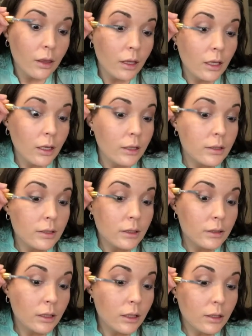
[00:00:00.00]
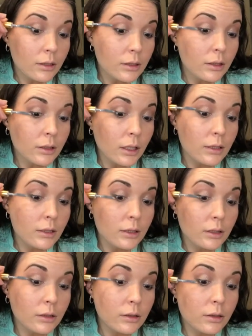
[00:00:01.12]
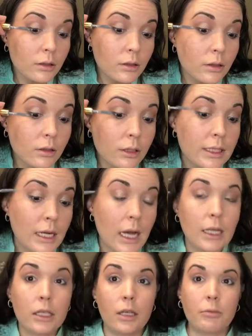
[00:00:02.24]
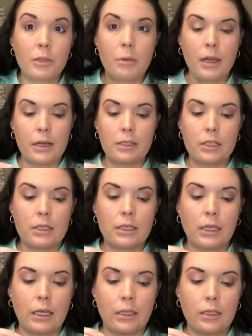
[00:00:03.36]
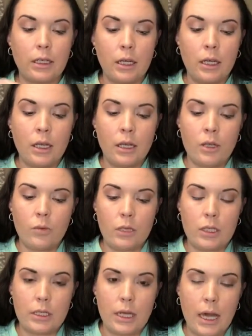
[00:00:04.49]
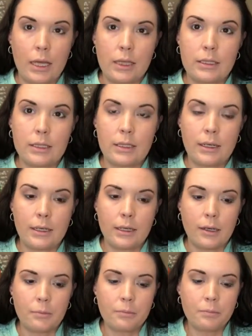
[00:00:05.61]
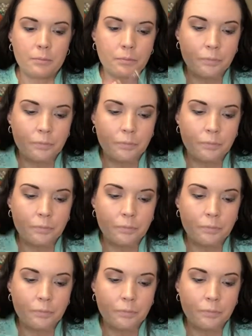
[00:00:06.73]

this, as long as it doesn't, it's not clumping my lashes together, which is nice. Um,